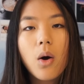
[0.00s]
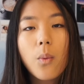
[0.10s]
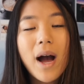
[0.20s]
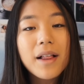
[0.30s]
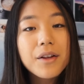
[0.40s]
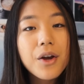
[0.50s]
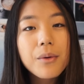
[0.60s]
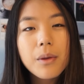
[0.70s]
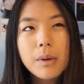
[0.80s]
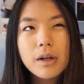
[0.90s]
A while ago
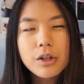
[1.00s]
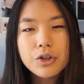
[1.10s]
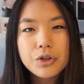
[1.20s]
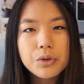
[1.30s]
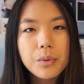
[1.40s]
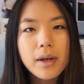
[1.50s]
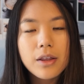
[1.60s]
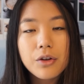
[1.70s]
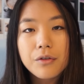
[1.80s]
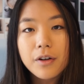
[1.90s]
they went on a shoot
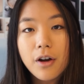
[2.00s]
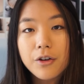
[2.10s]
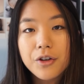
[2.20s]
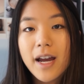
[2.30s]
with your friend Andre.